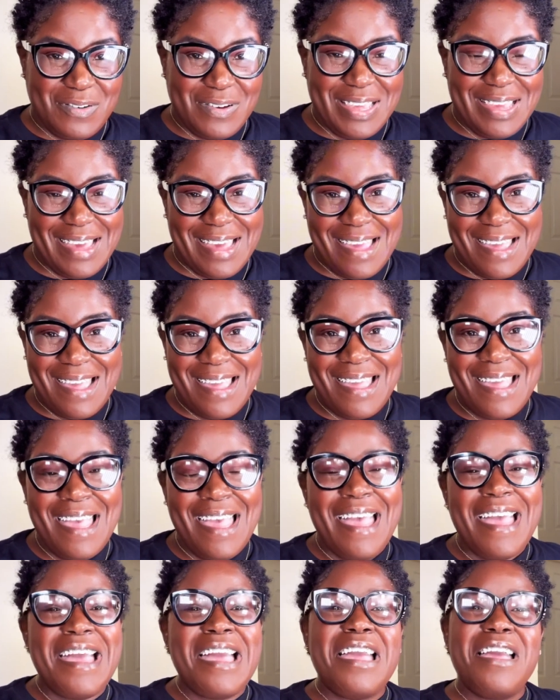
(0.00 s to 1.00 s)
Yeah,
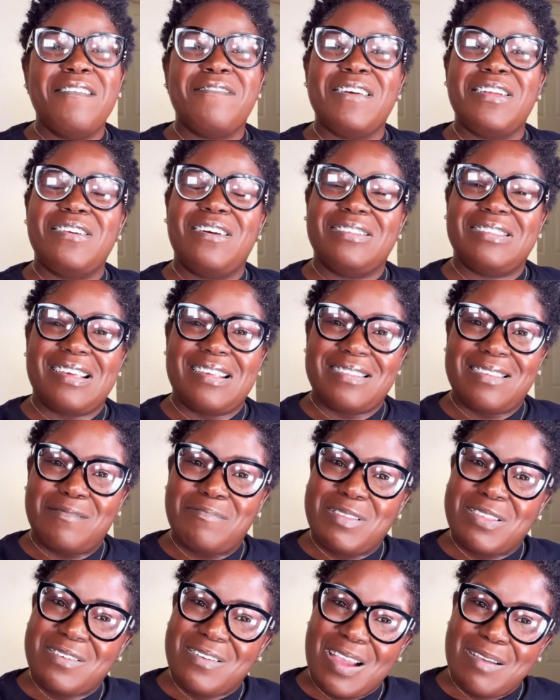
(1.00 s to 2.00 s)
if you're not a
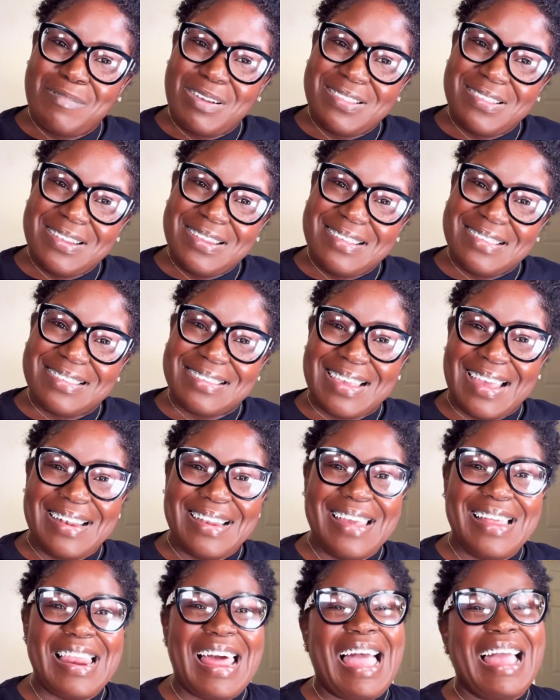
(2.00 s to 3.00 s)
subscriber to this
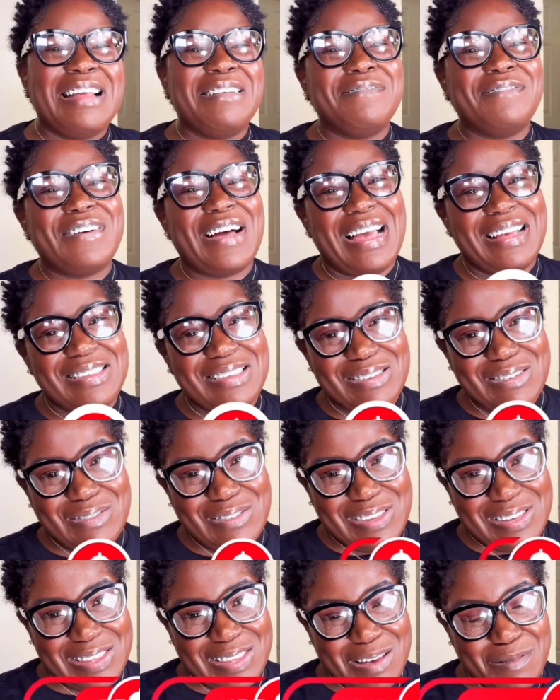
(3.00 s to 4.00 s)
channel, I invite you
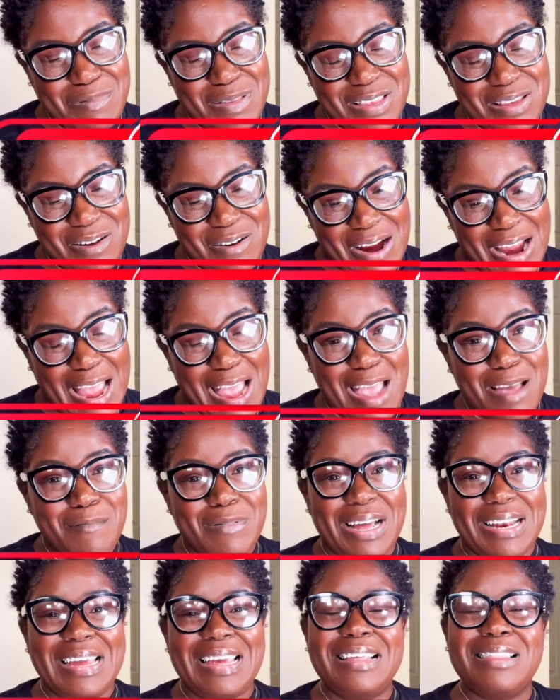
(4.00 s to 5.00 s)
to subscribe
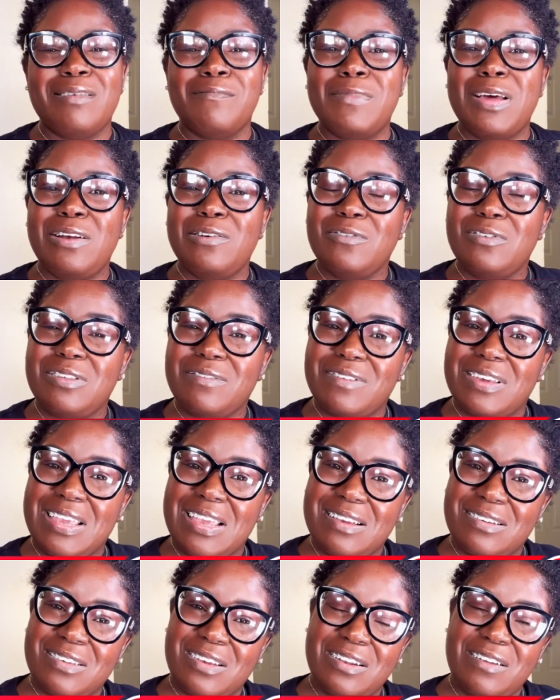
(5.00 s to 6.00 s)
and hit the bell
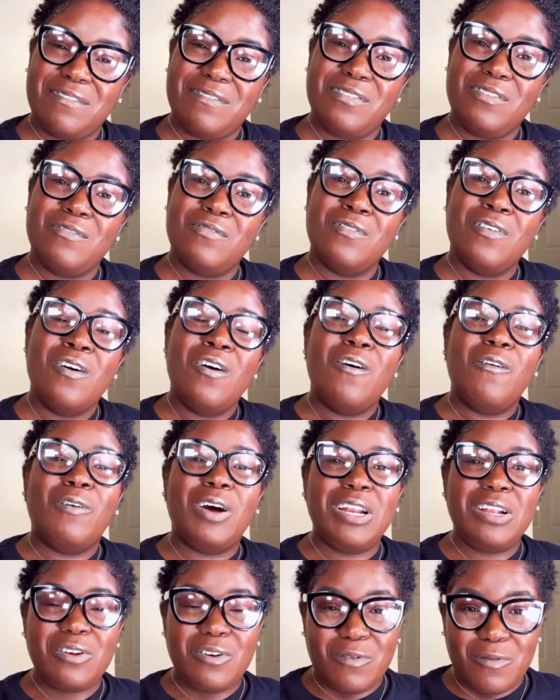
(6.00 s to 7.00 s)
notification if you
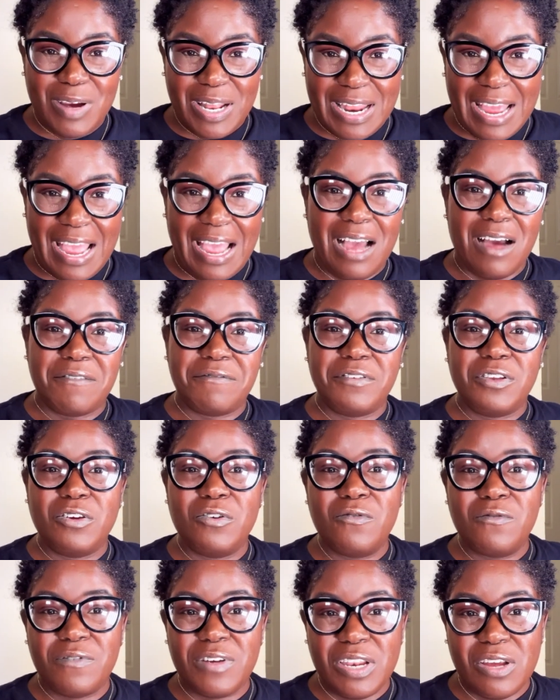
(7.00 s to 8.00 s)
want to know when I have
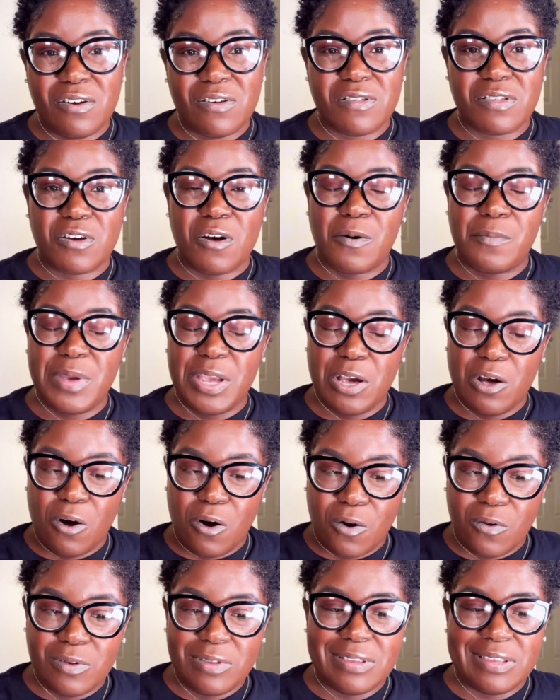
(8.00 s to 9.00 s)
new videos coming
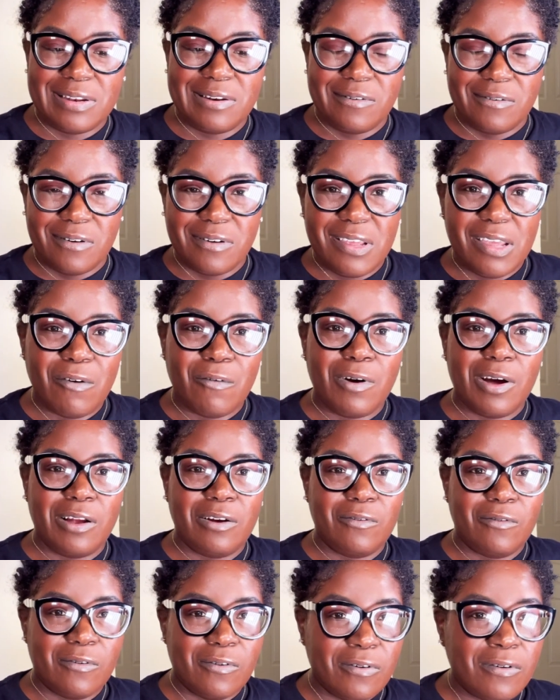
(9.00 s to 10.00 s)
out. You know, you want to
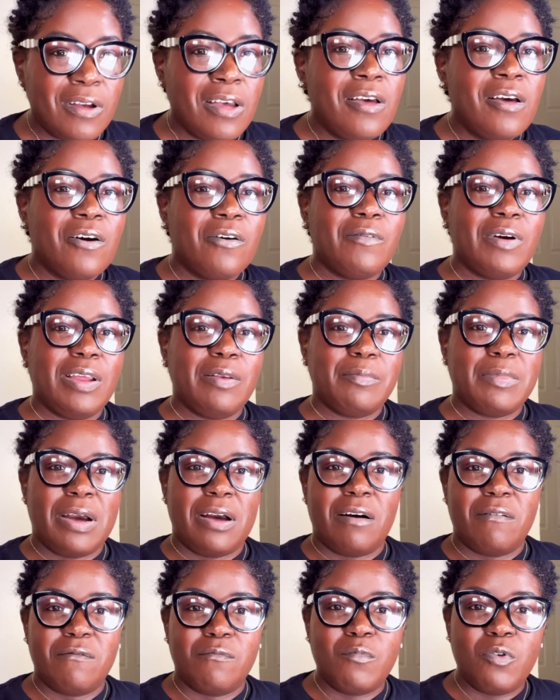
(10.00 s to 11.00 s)
know when I
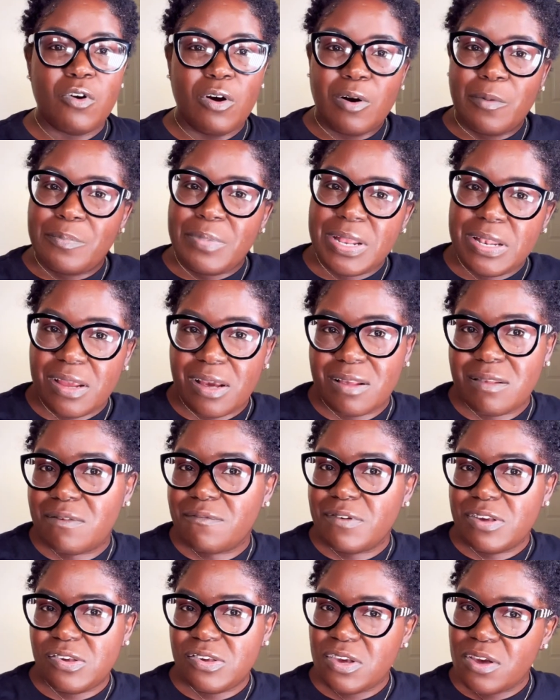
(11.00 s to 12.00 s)
have more opinions to
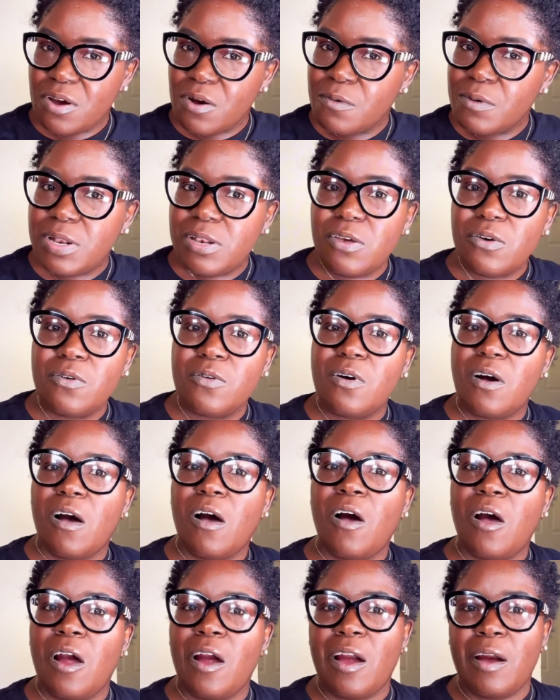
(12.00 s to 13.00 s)
share with you
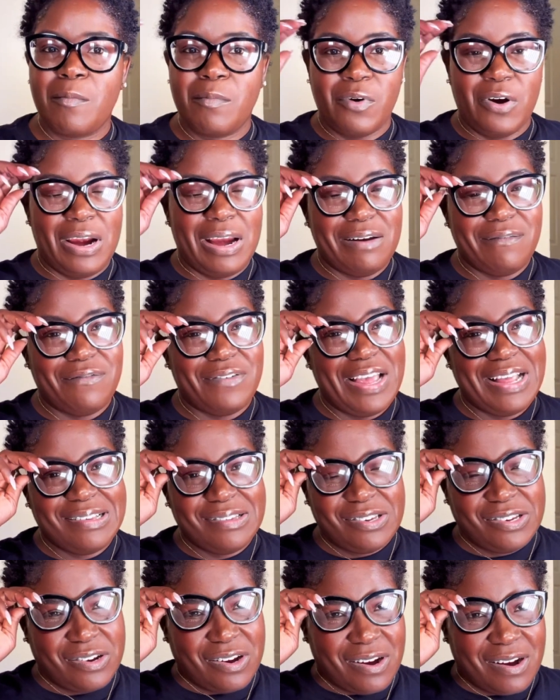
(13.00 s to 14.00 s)
or more
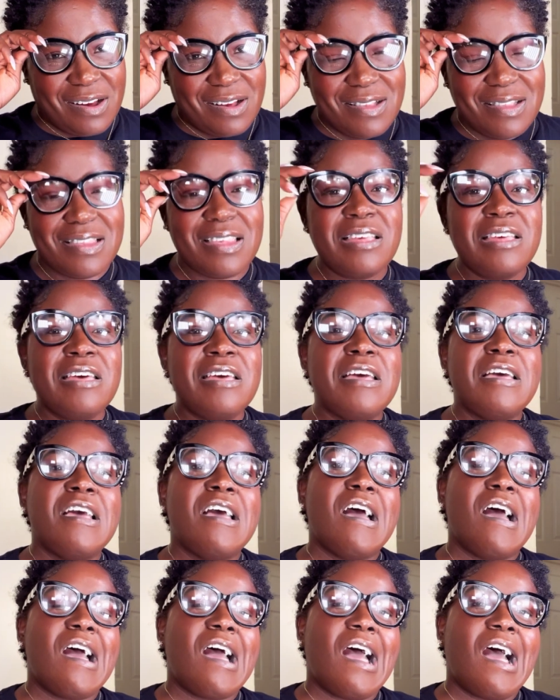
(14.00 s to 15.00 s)
adventures.
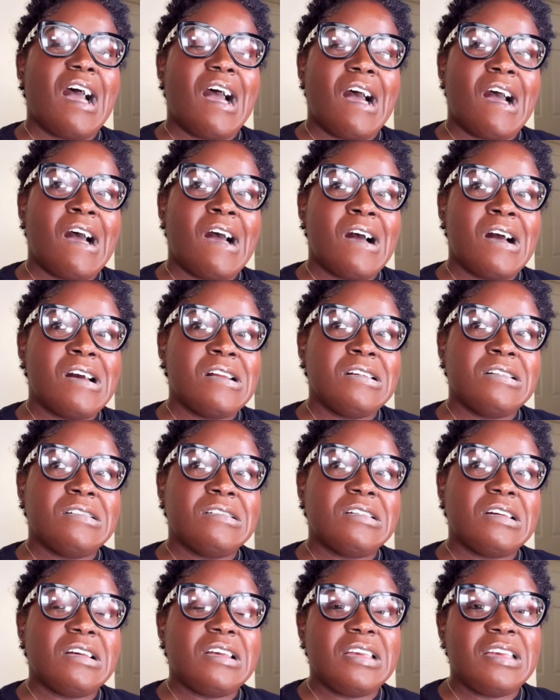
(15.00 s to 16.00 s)

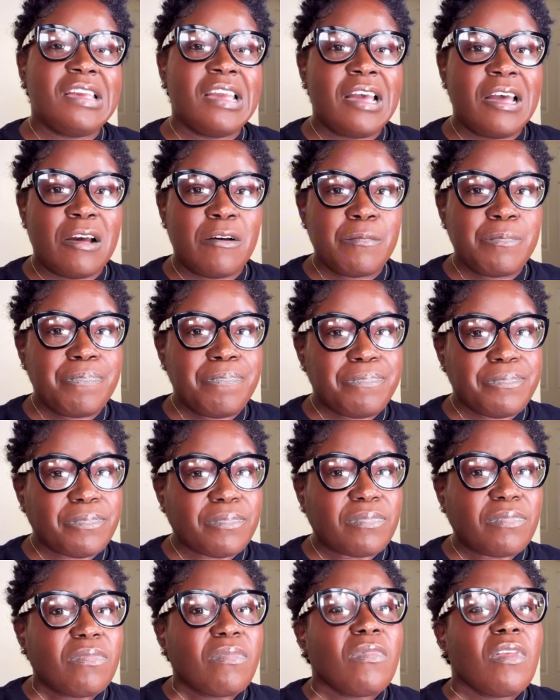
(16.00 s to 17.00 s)
And yeah,
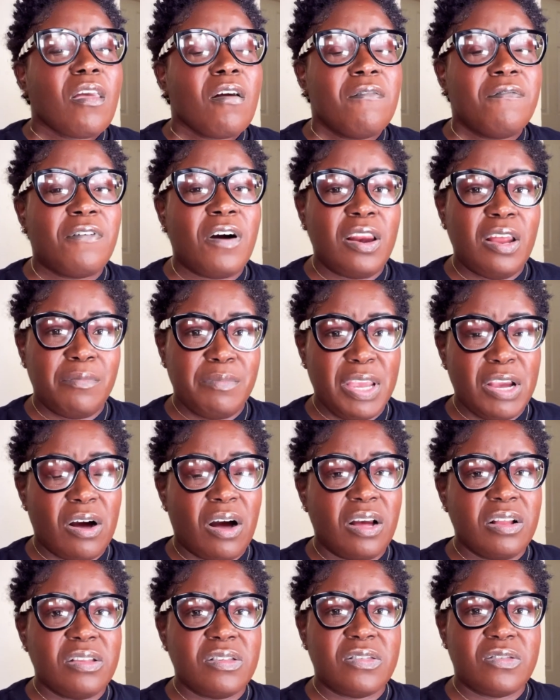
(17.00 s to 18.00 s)
follow me
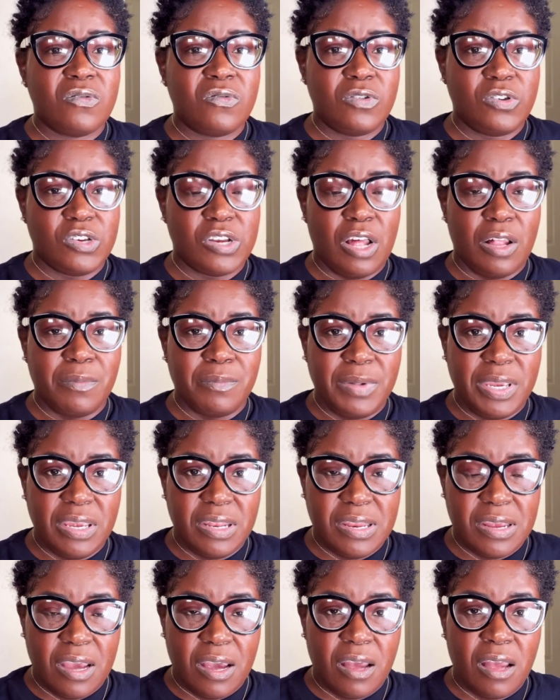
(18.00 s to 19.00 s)
on social
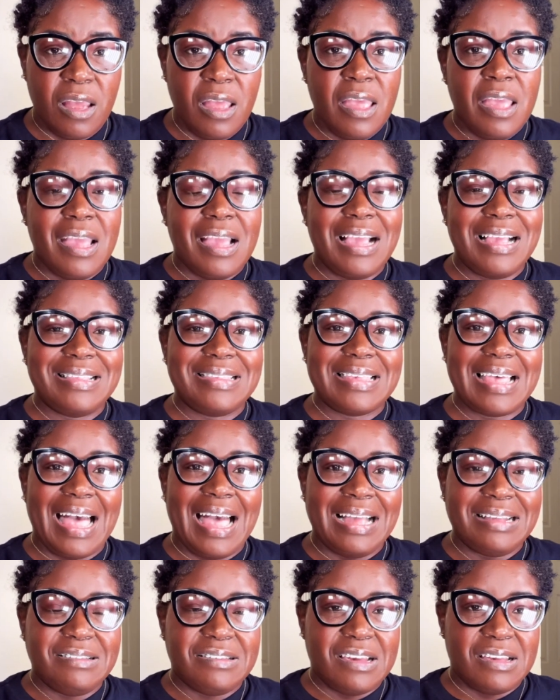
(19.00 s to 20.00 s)
media. It's
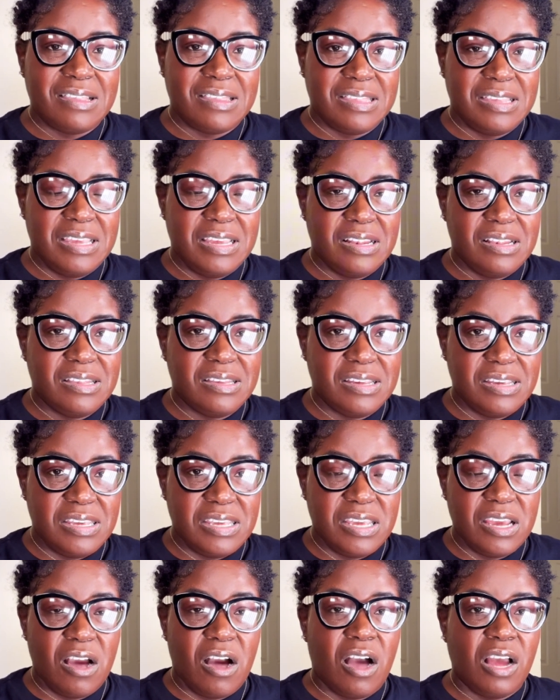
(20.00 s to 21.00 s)
at Jacine
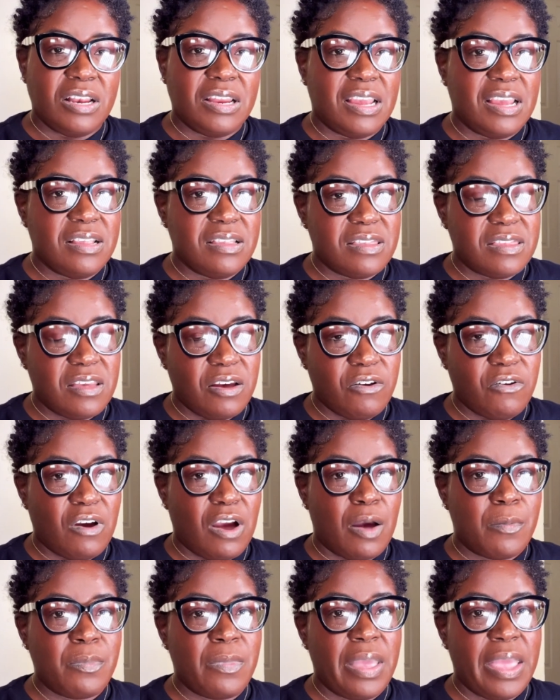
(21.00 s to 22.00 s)
D on
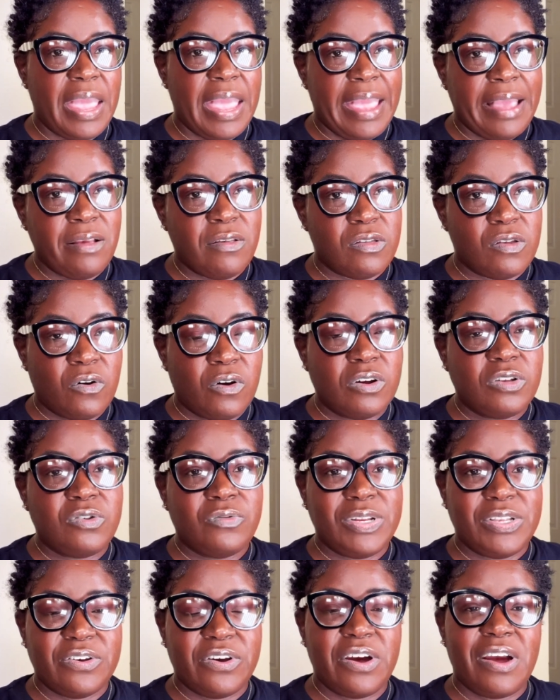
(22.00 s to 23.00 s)
Instagram, X or
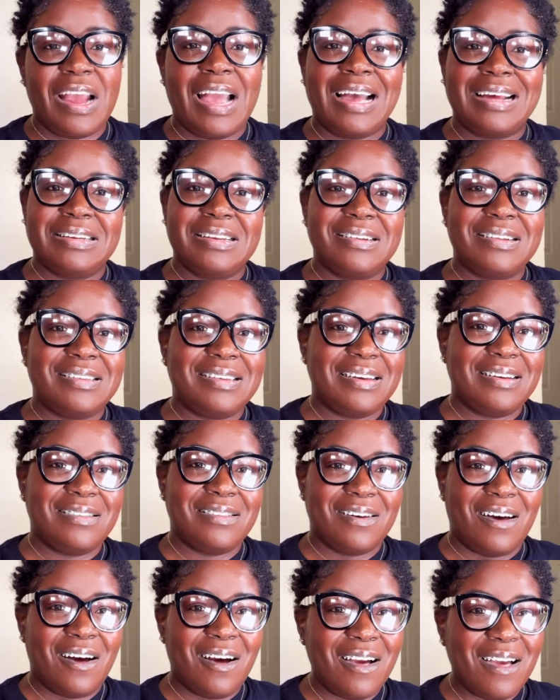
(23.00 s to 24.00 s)
Twitter, and
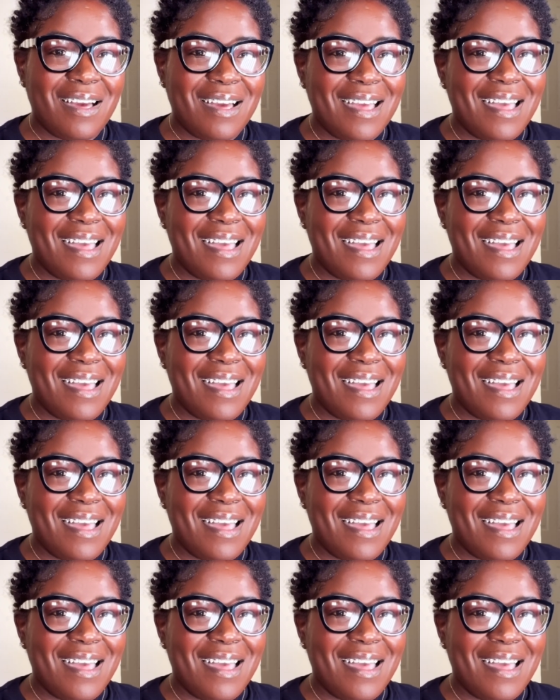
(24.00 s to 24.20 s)
TikTok.